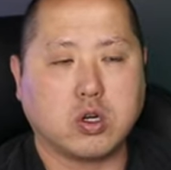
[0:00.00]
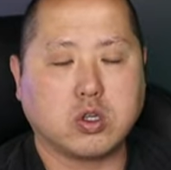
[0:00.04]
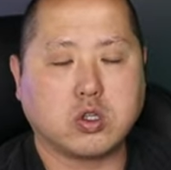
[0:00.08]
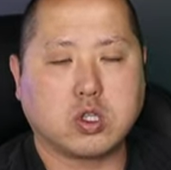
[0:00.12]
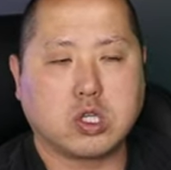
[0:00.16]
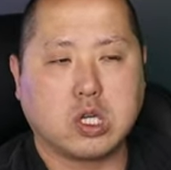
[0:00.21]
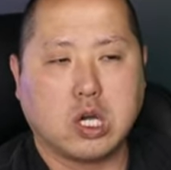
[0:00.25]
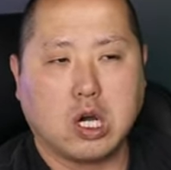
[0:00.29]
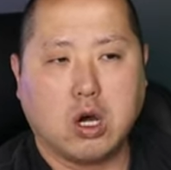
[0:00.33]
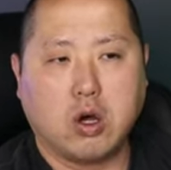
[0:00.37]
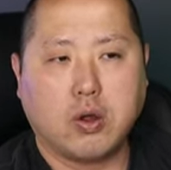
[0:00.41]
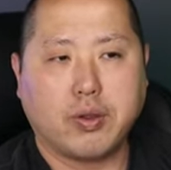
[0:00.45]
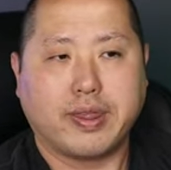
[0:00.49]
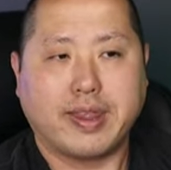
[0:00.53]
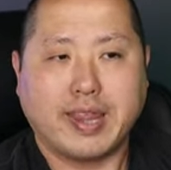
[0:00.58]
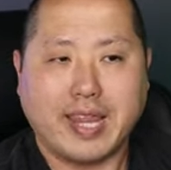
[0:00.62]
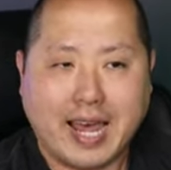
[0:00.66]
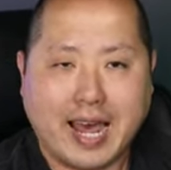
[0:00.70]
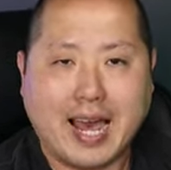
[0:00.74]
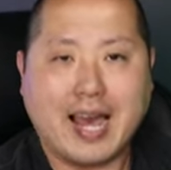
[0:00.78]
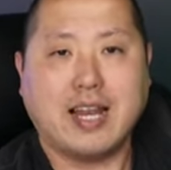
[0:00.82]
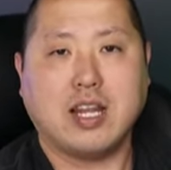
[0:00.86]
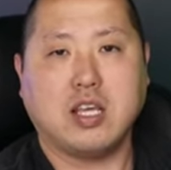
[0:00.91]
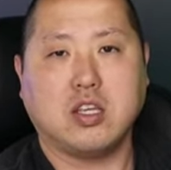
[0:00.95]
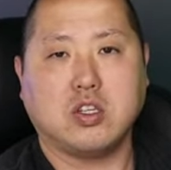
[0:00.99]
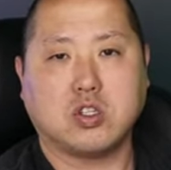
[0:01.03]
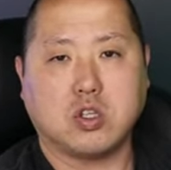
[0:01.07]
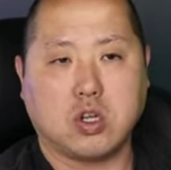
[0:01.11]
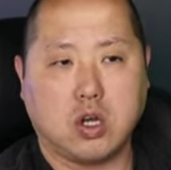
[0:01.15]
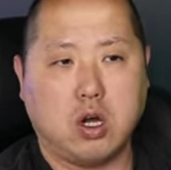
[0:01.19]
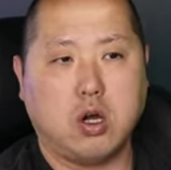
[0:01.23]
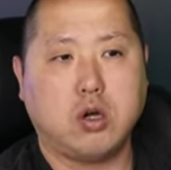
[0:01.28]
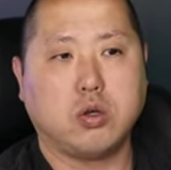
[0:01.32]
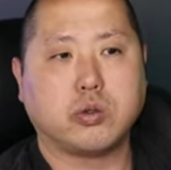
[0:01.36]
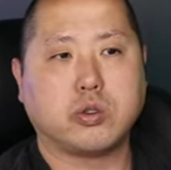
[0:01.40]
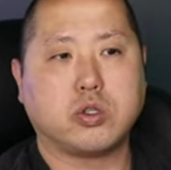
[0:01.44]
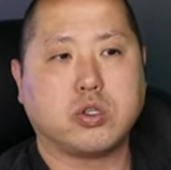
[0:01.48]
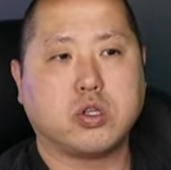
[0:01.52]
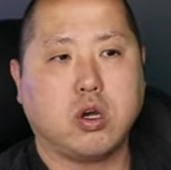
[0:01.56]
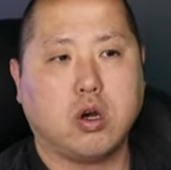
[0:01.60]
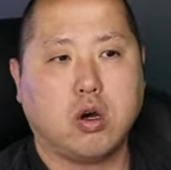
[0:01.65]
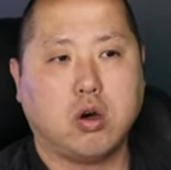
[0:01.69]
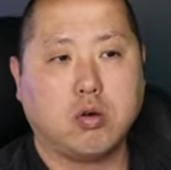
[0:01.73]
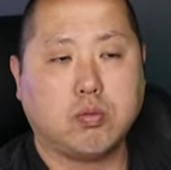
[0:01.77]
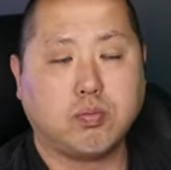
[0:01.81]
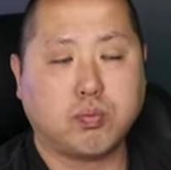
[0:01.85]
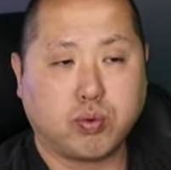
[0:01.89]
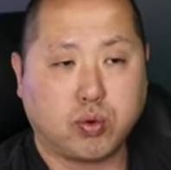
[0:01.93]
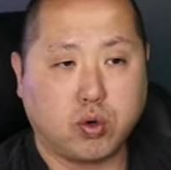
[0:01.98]
So that is
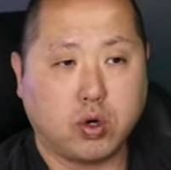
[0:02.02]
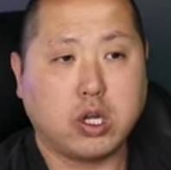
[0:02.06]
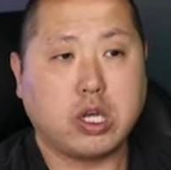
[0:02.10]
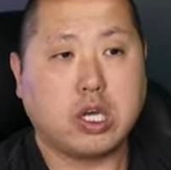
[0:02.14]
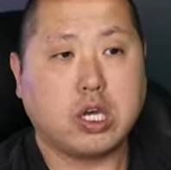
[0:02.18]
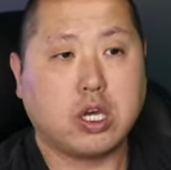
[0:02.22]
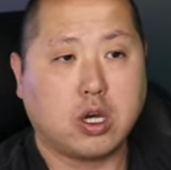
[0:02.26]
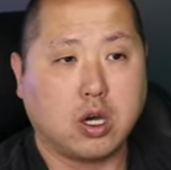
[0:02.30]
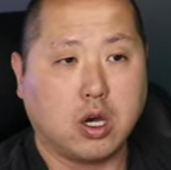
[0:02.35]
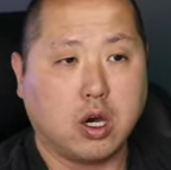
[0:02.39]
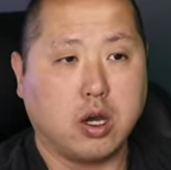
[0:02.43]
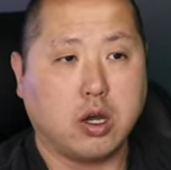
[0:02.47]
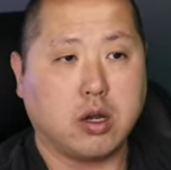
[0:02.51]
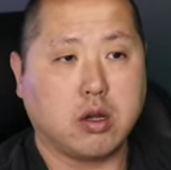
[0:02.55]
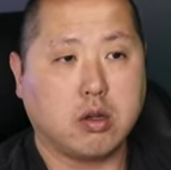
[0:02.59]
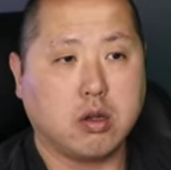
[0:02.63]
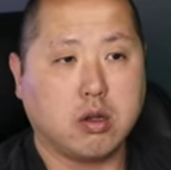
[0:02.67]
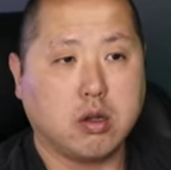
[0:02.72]
also pretty good.